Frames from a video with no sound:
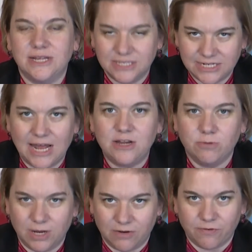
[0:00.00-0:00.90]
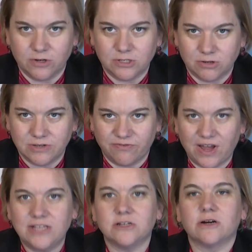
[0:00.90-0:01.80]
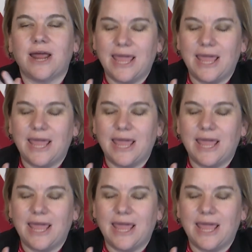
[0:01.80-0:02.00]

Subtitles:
instead you will get a first dose of Pfizer,